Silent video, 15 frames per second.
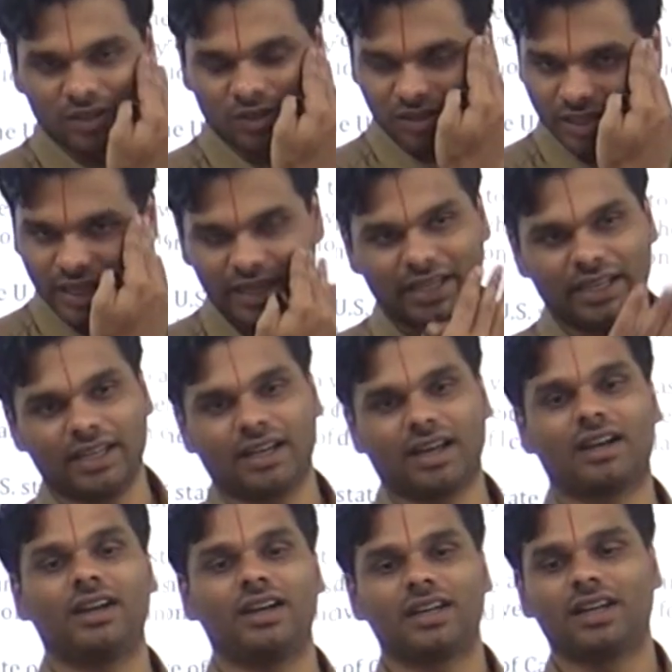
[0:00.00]
No, like in
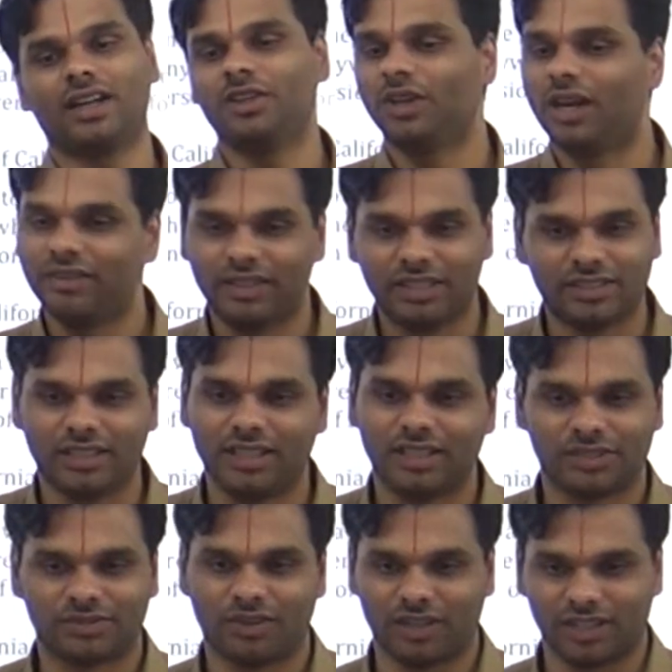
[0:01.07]
Karnataka, you have
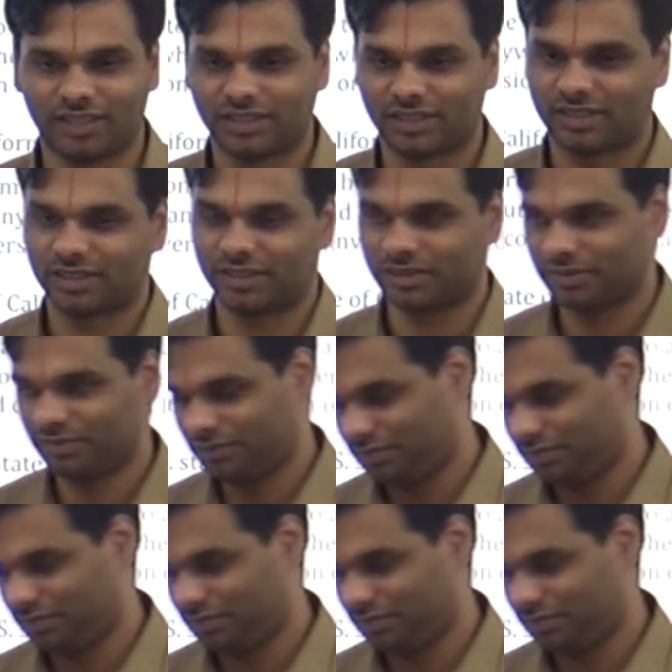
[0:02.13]
deciduous forests.